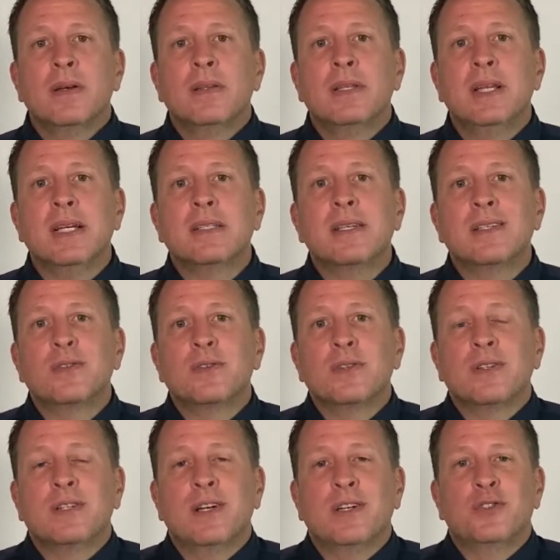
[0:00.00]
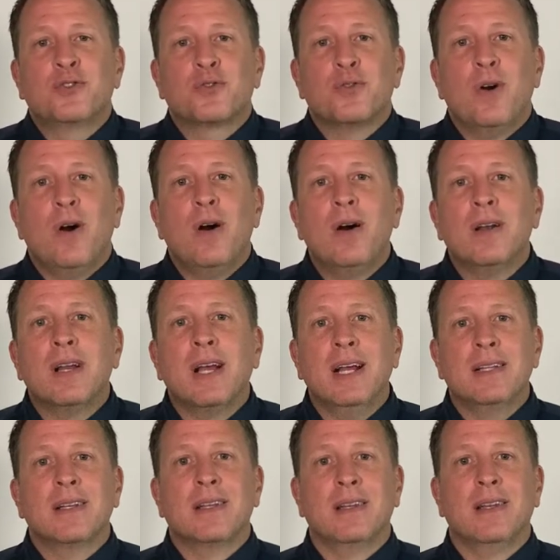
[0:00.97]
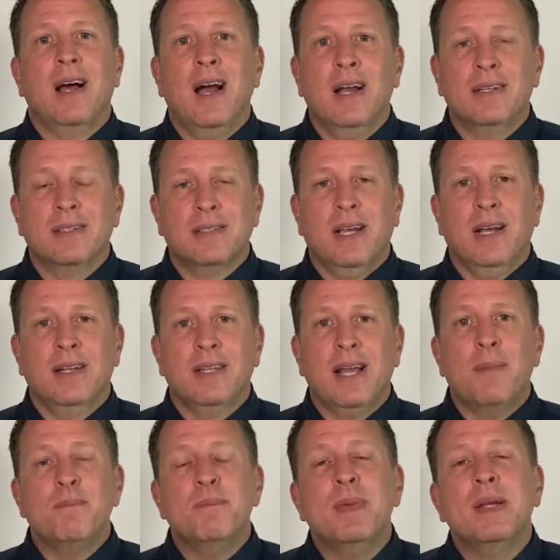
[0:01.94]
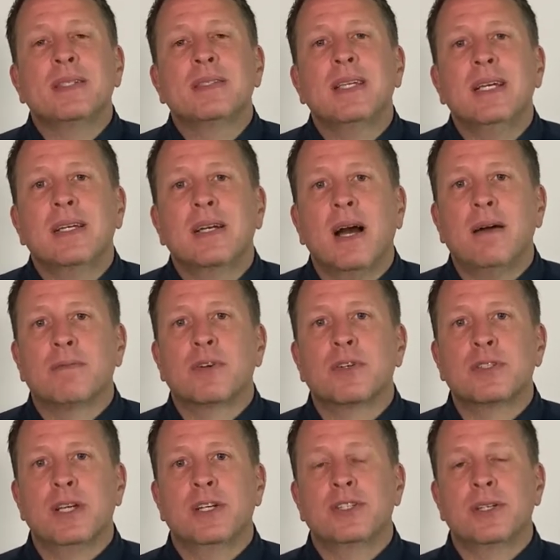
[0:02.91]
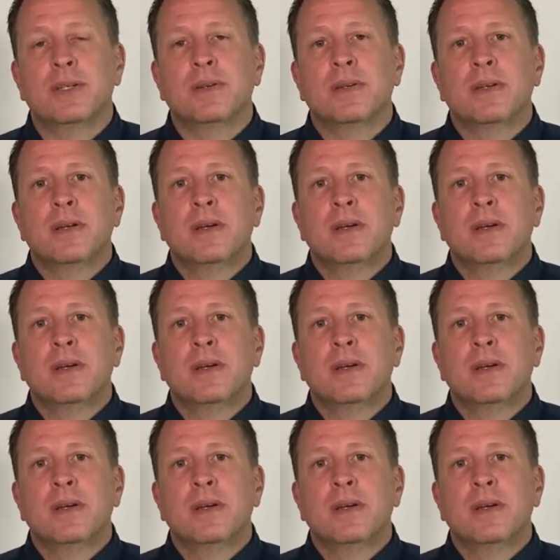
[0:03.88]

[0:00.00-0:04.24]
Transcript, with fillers: This is the drawn in the line sand, that missing conversation.